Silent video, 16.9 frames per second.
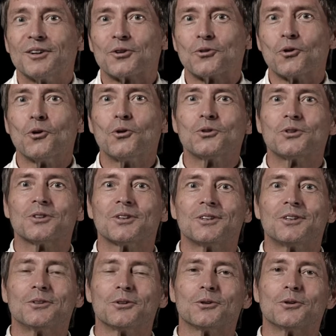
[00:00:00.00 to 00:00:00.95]
wrote,
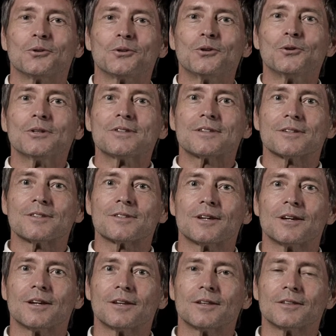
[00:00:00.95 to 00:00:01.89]
Ulysses
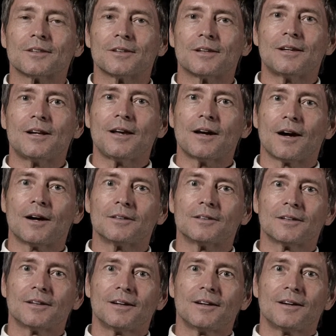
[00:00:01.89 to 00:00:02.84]
and
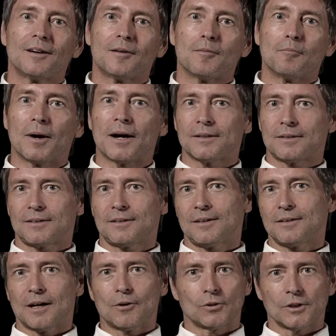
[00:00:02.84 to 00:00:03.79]
Iliad. But
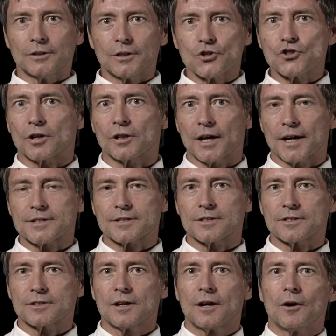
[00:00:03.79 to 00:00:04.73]
in our literature
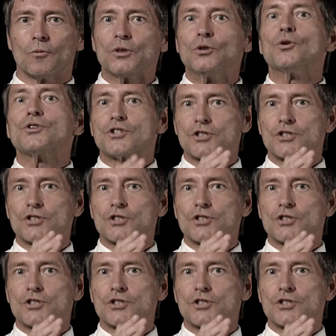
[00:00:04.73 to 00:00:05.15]
classes, we don't